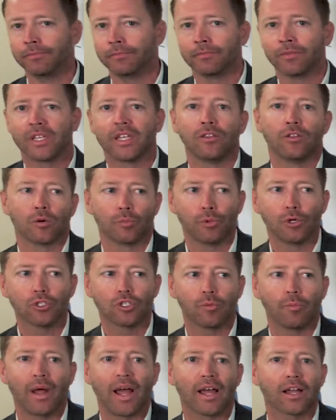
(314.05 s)
either
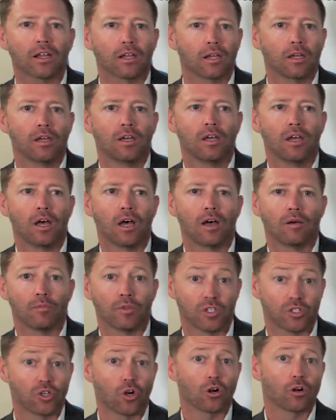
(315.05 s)
pushed back
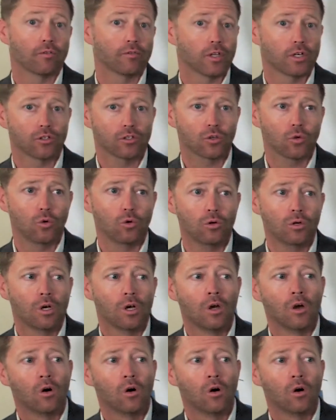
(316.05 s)
the start of their school,